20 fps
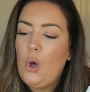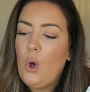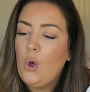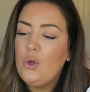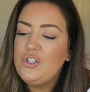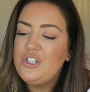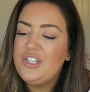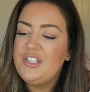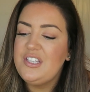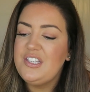
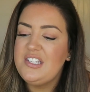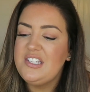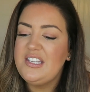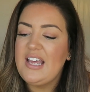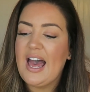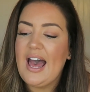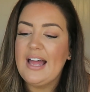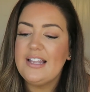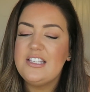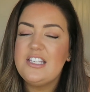Onto the
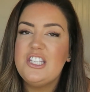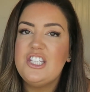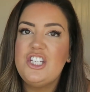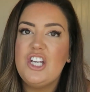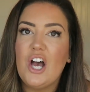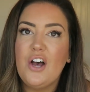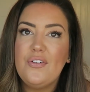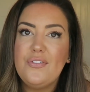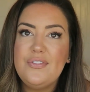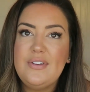sad
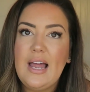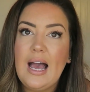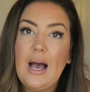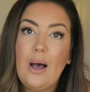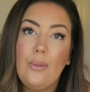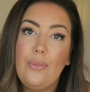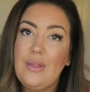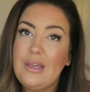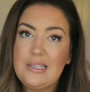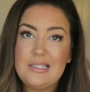stuff
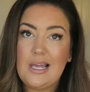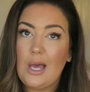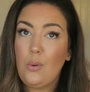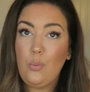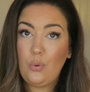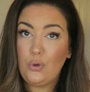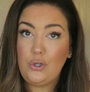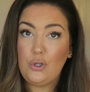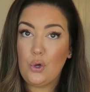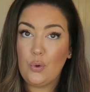now, things that I
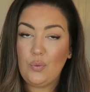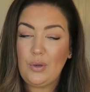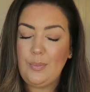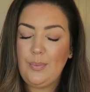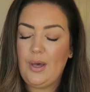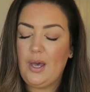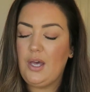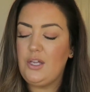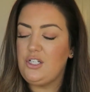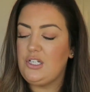would not
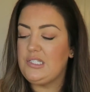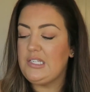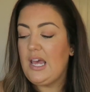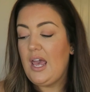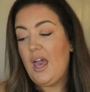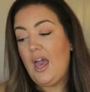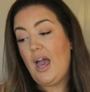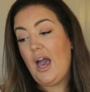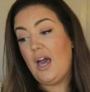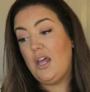repurchase.
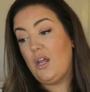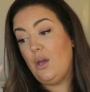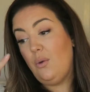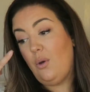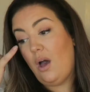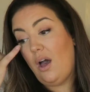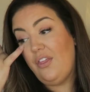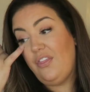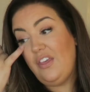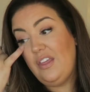
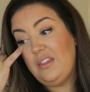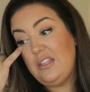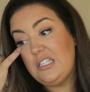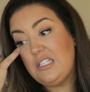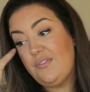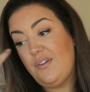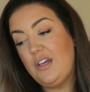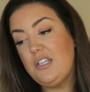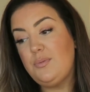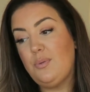And I think
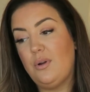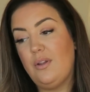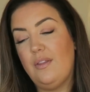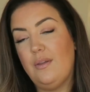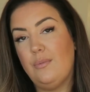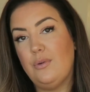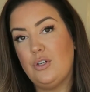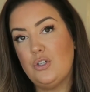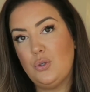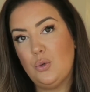this first product
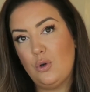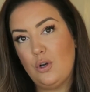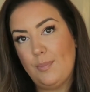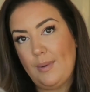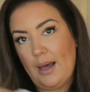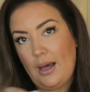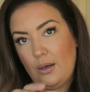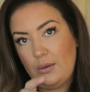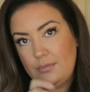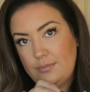that I'm going to talk
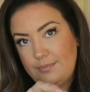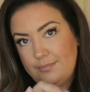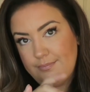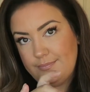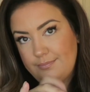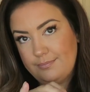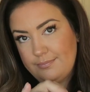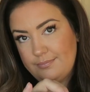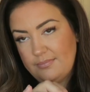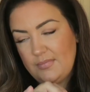about
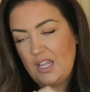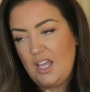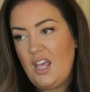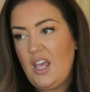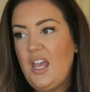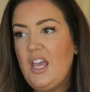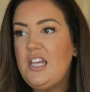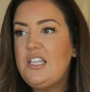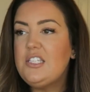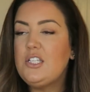
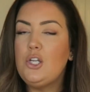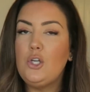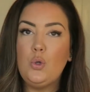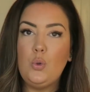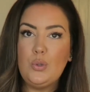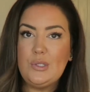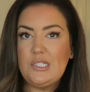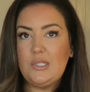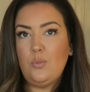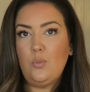is going
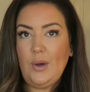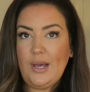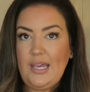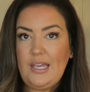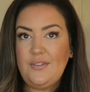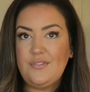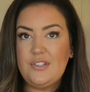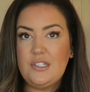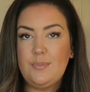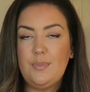to cause some
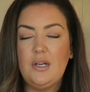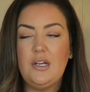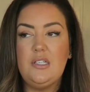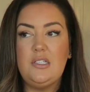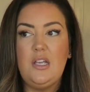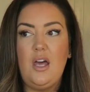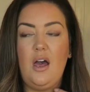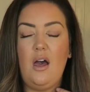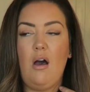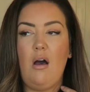waves,
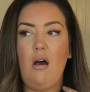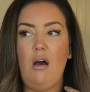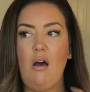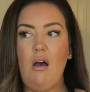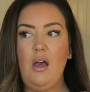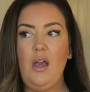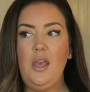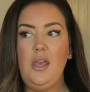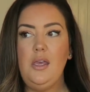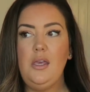because
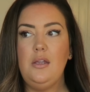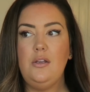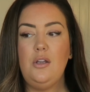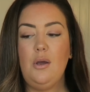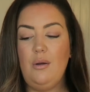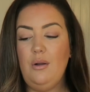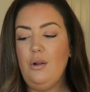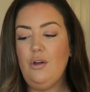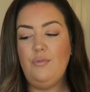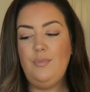I
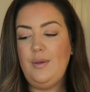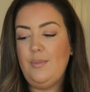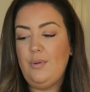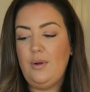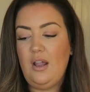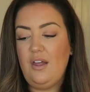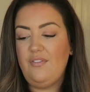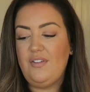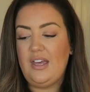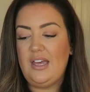know a lot of
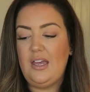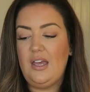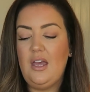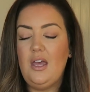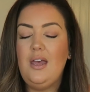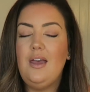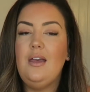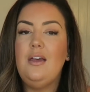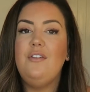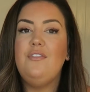people love it.
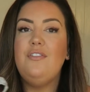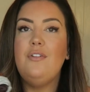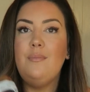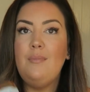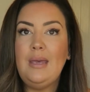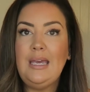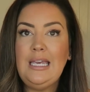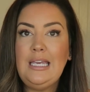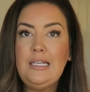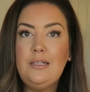For
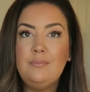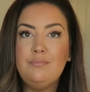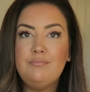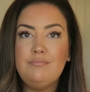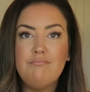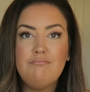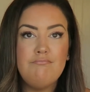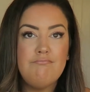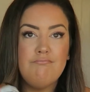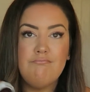me,
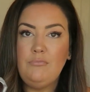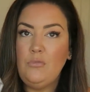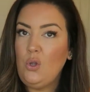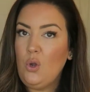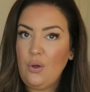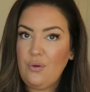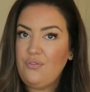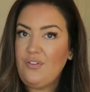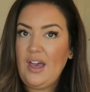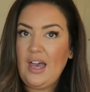
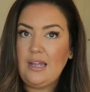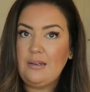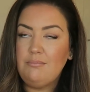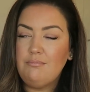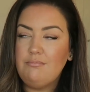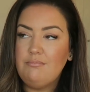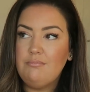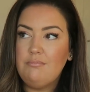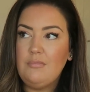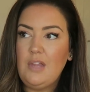not a
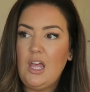fan.